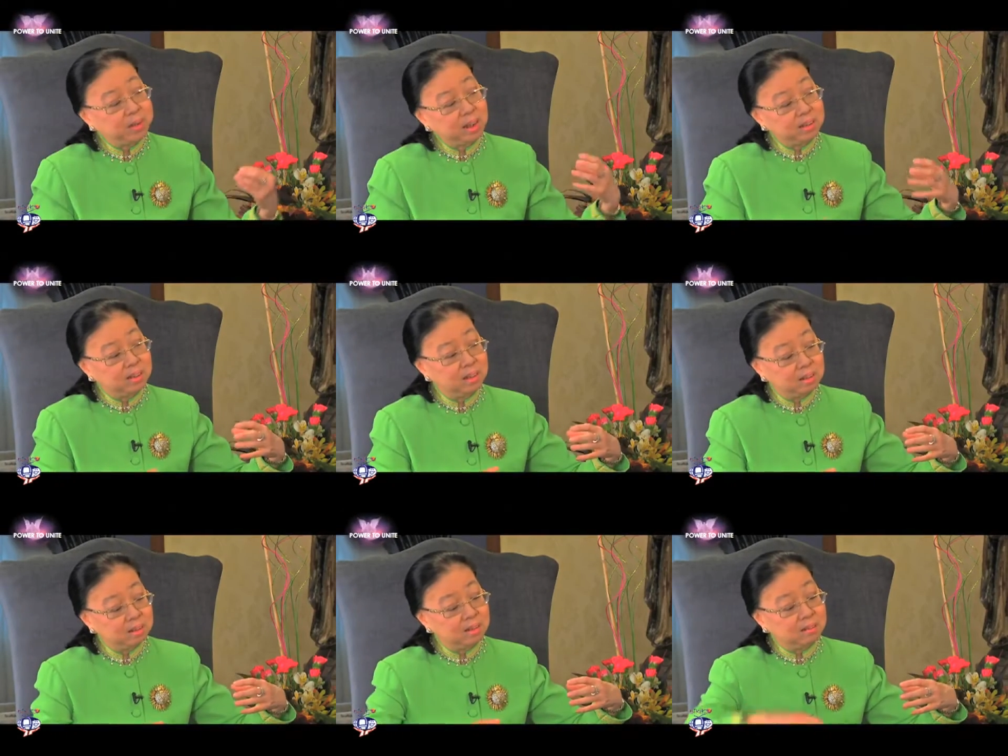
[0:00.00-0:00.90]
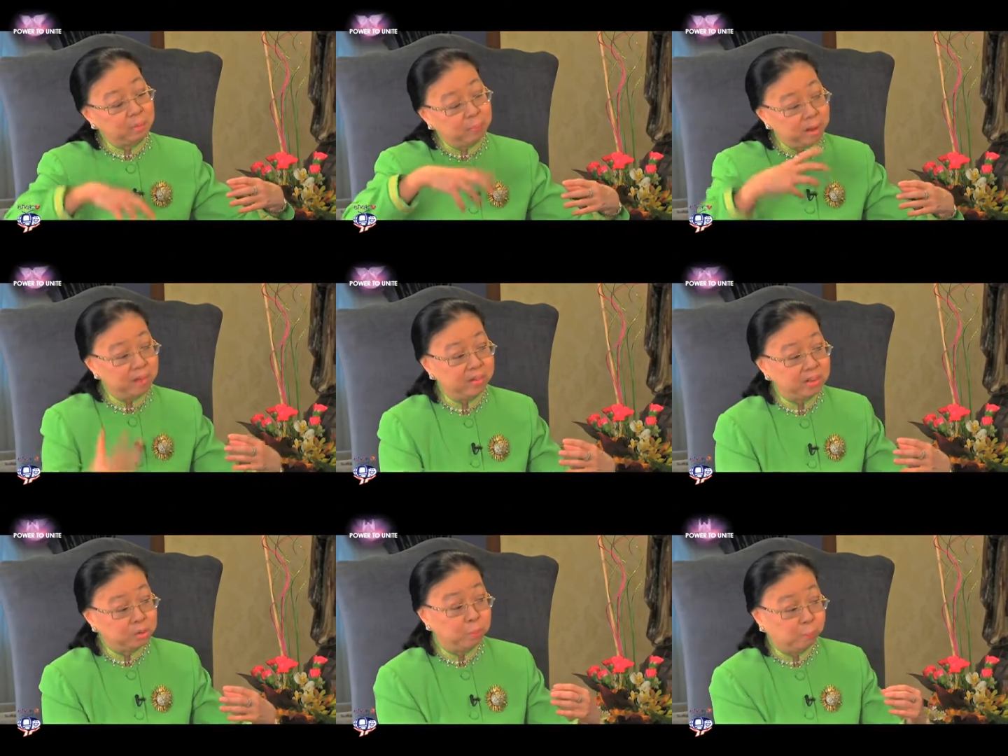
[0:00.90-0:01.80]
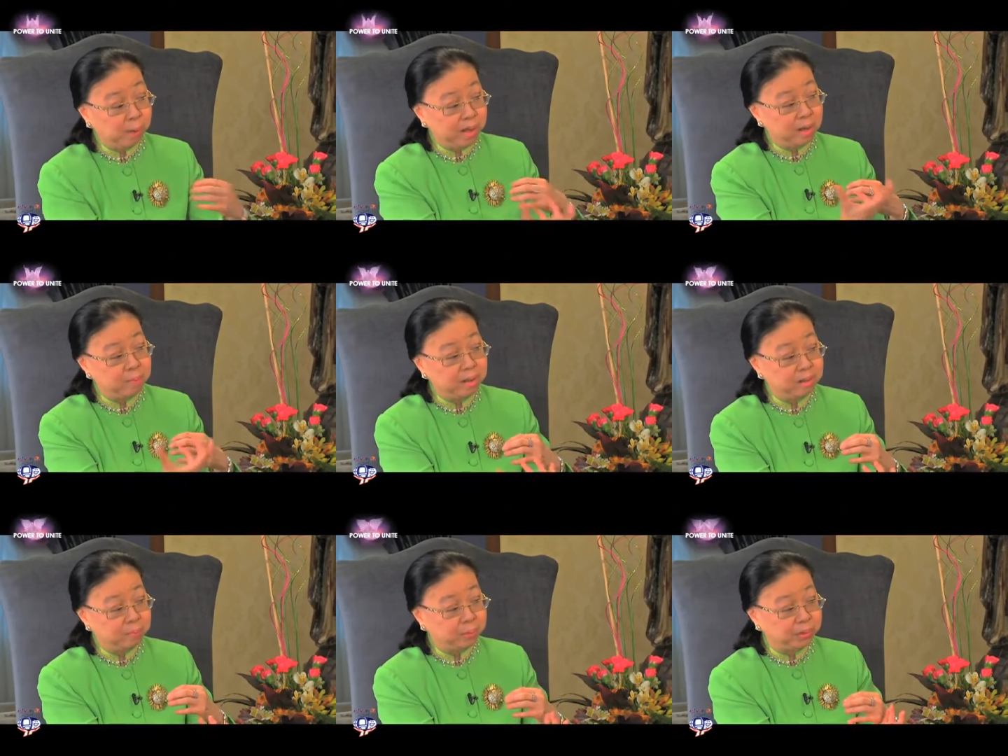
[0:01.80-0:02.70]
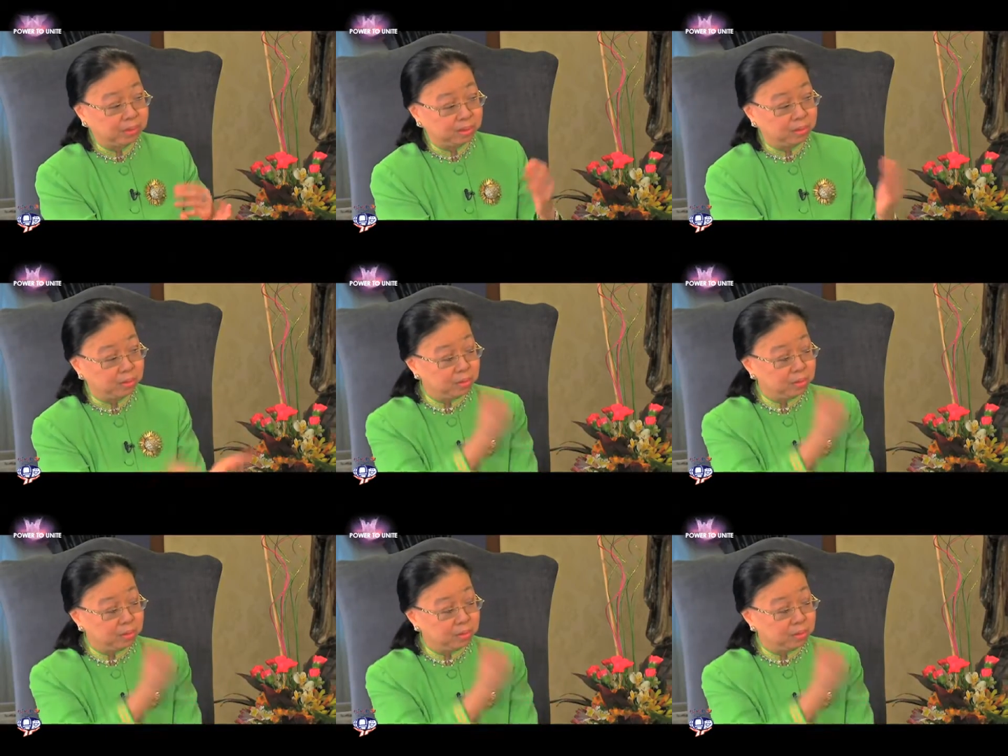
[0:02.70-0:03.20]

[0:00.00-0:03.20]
I think the parents should play a very important role.